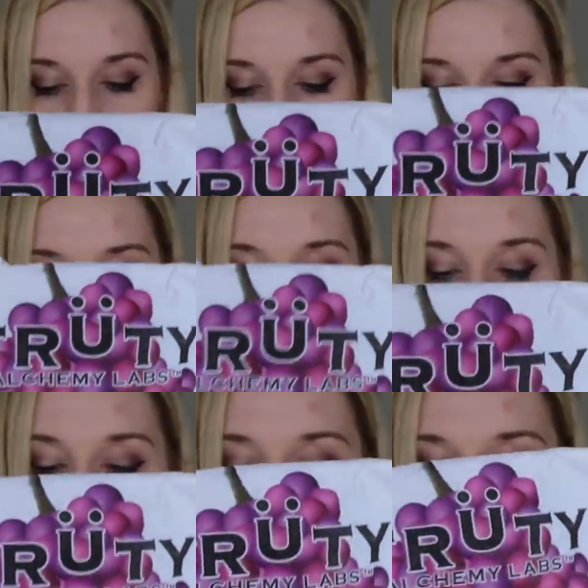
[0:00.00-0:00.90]
It has a
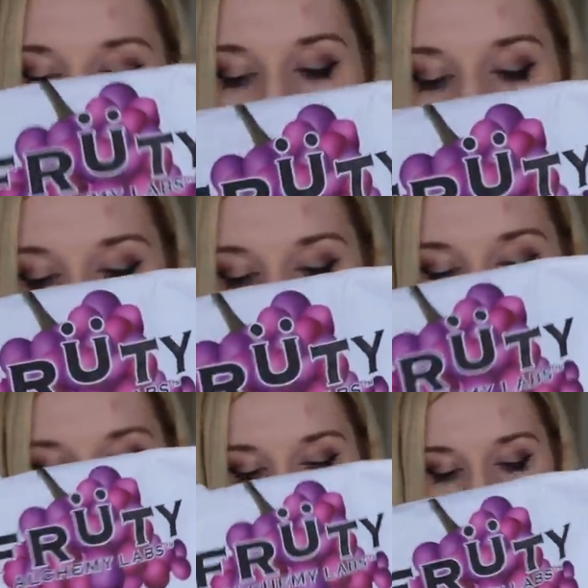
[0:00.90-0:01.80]
lively and
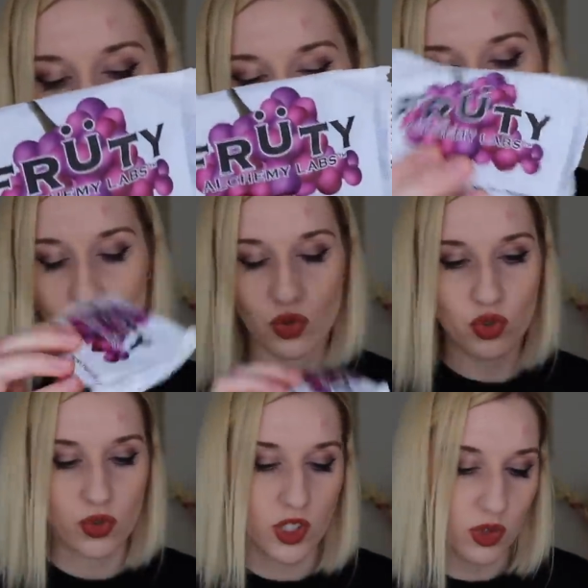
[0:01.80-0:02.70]
intoxicating aroma of
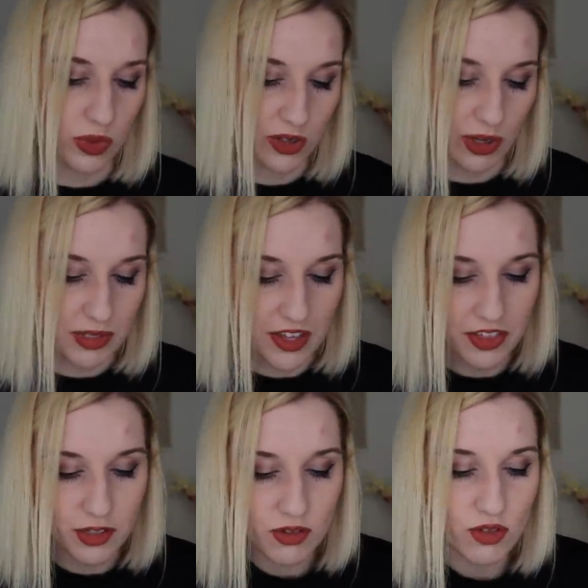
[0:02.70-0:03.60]
juicy sweet grapes. I
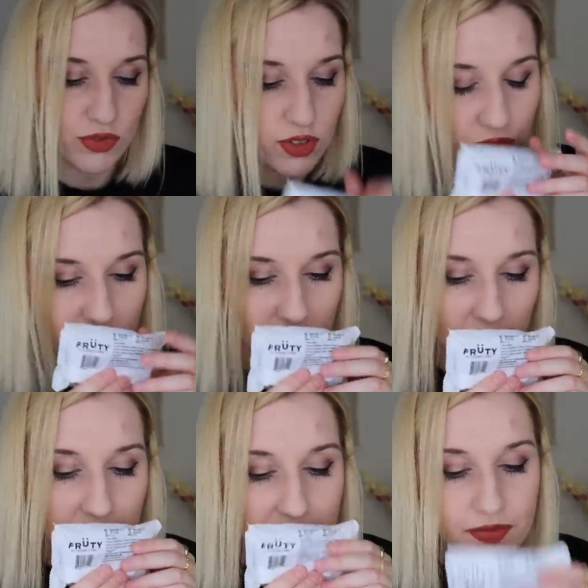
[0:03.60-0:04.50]
thought this was food for a
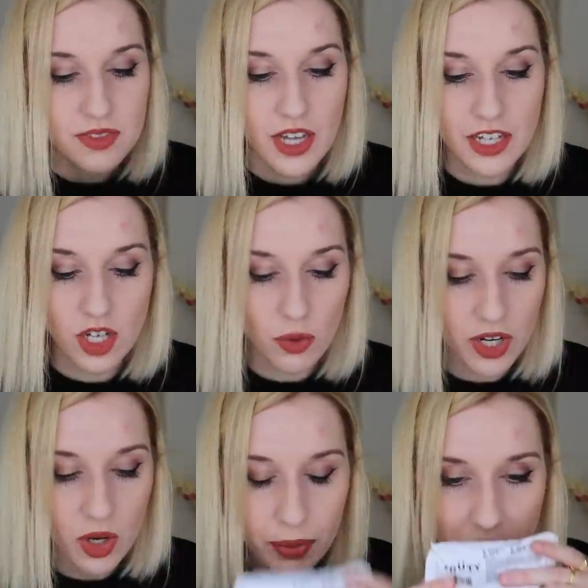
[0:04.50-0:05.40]
second. Now I don't want
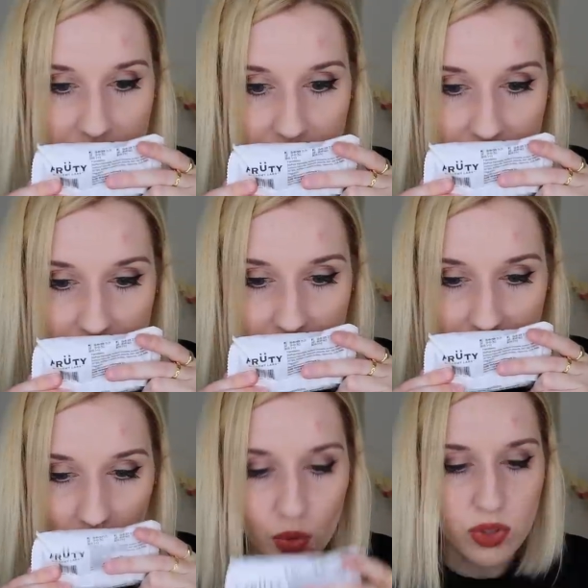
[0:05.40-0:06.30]
to open
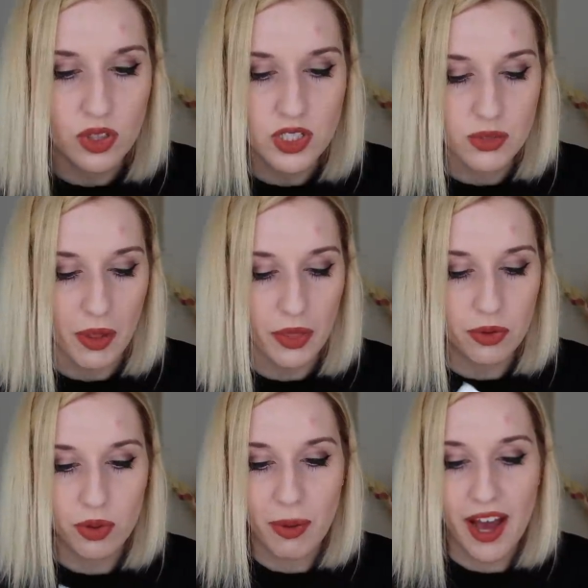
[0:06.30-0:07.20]
Oh, you can smell it
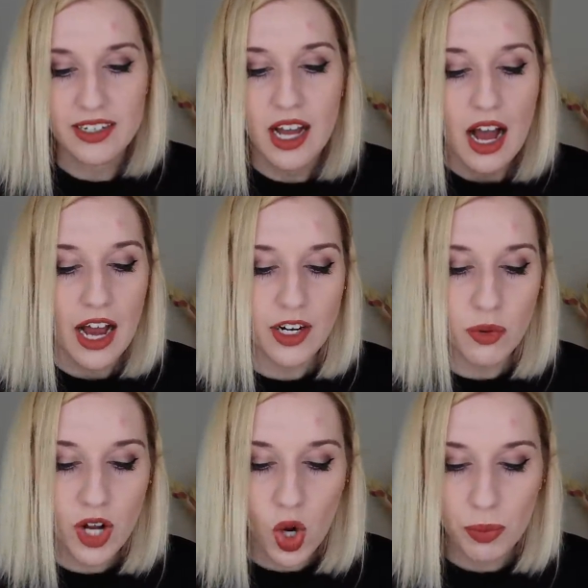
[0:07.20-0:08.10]
through the bag. I don't
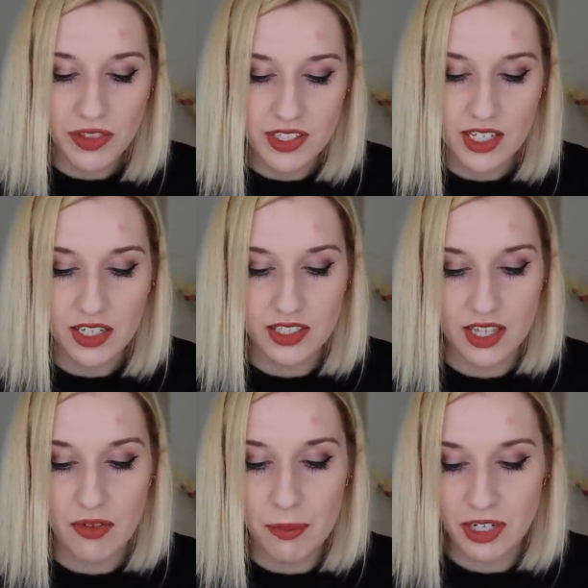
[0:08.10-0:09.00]
want to open this yet because I
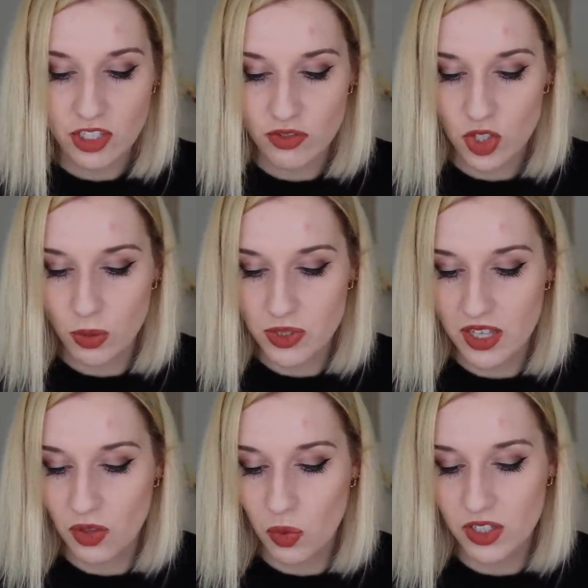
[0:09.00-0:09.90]
have a bunch of soaps
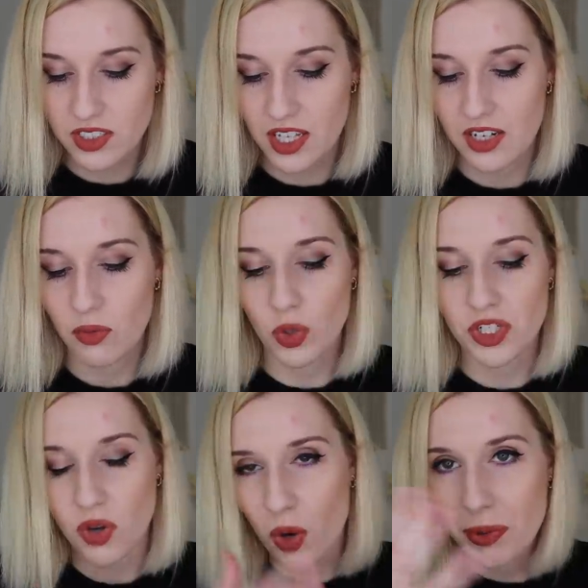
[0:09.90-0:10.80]
in the works and when
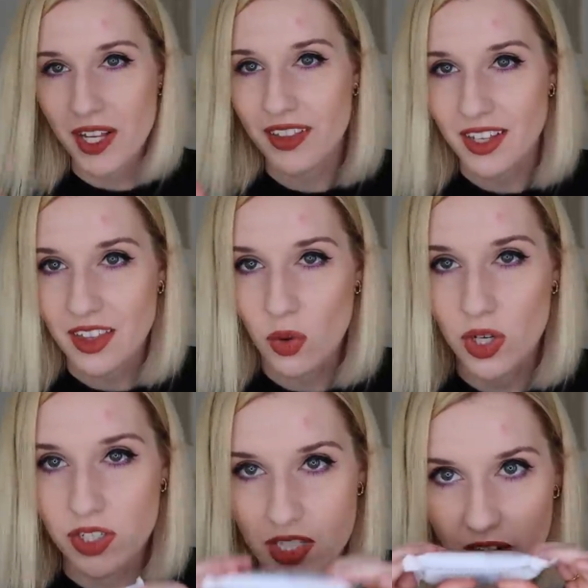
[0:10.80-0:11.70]
you open it, like the
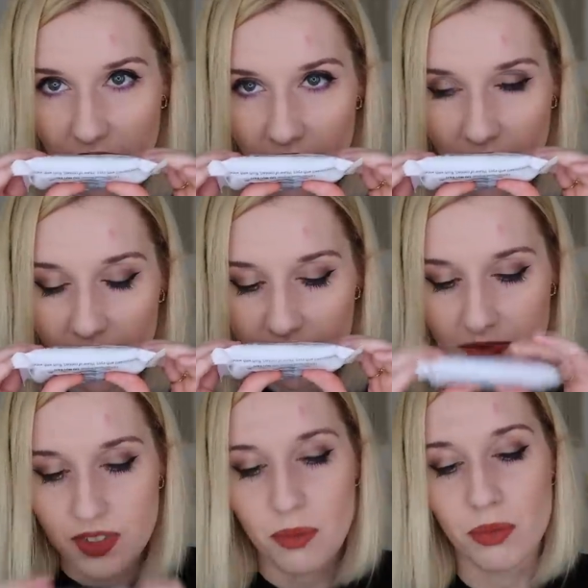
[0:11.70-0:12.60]
oils and everything,
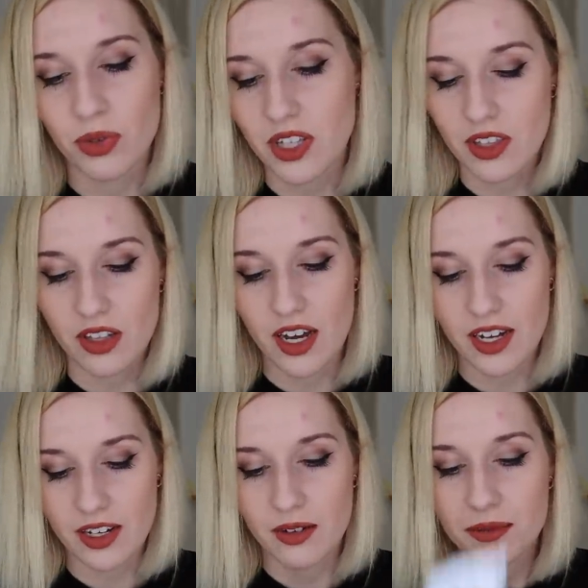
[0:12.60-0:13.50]
breathe a
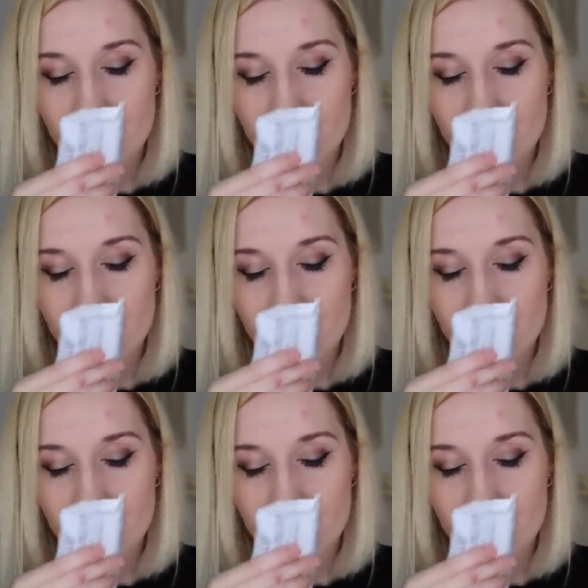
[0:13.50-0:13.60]
lot and